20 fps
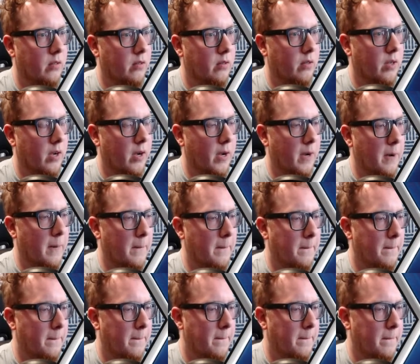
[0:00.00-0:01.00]
Okay.
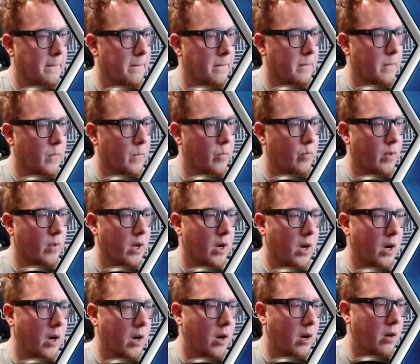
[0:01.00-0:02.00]

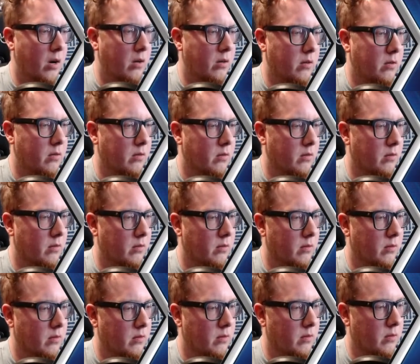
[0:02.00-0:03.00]
Oh.
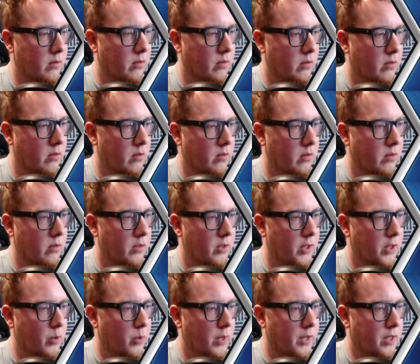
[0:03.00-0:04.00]

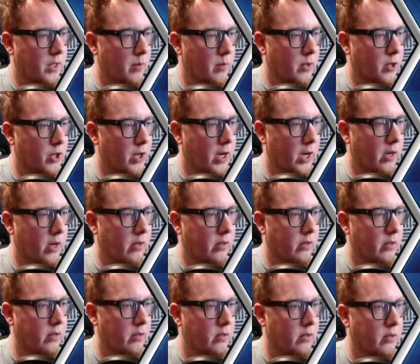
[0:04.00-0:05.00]
Sweet Summer
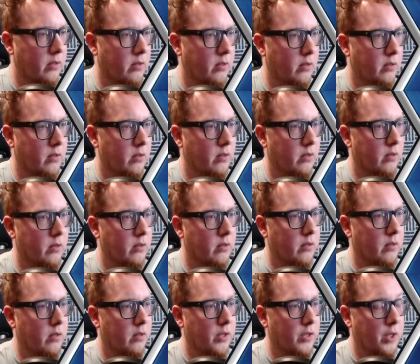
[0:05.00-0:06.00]
Child.
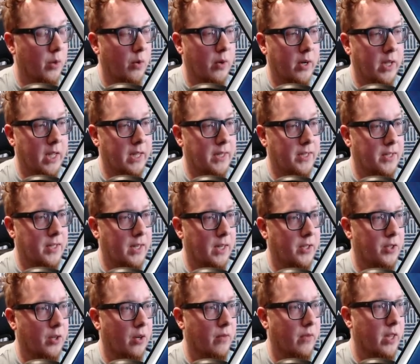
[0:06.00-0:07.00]
So we'll get
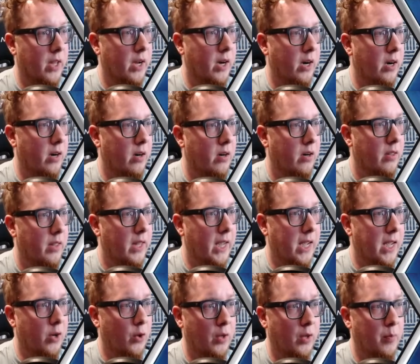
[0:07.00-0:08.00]
6 over there. They
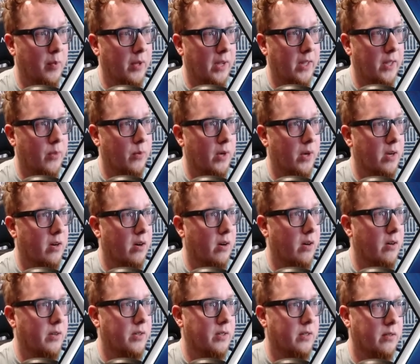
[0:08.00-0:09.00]
can only play 3
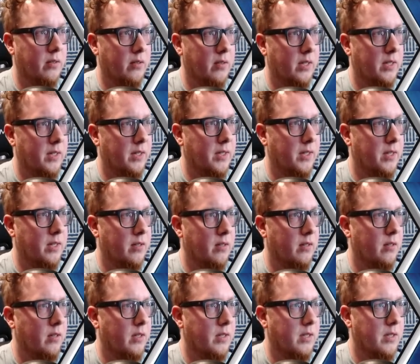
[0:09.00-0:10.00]
cards. This
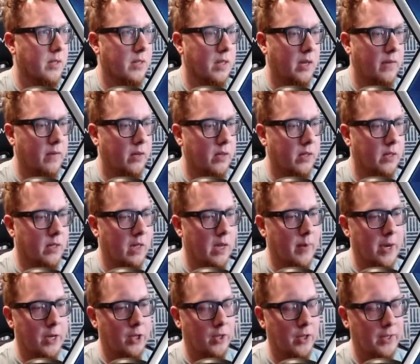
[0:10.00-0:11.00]
is safe on
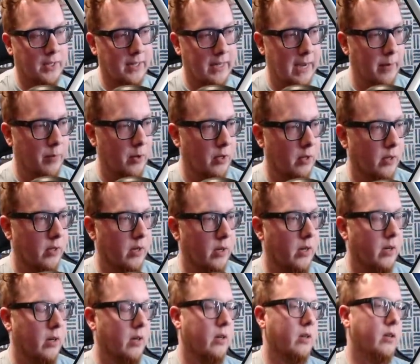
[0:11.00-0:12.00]
snap. I should have snapped earlier.